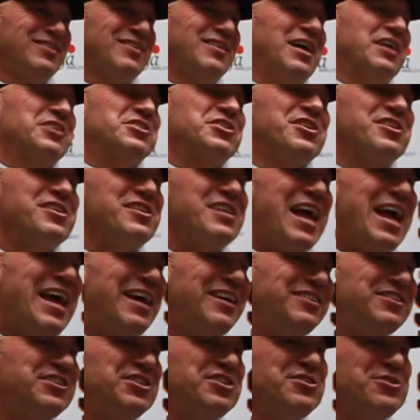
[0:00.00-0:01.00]
As an
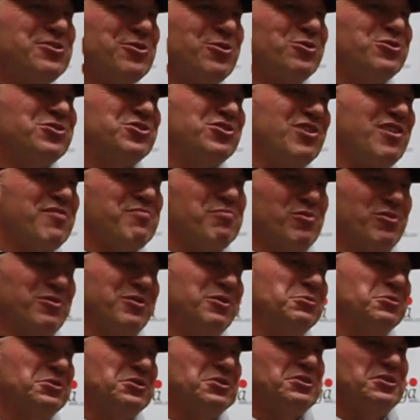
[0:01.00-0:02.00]
18-year-old sophomore,
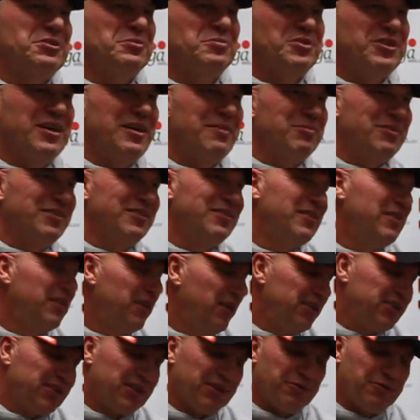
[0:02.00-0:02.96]
he was a team chaplain. He's